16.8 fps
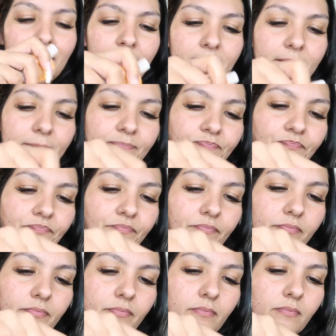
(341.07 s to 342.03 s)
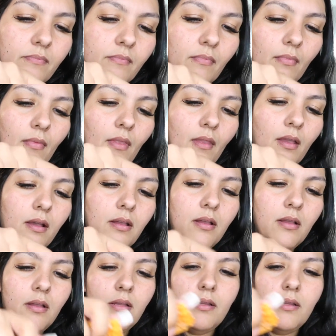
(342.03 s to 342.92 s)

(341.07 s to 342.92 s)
No one is speaking in this clip.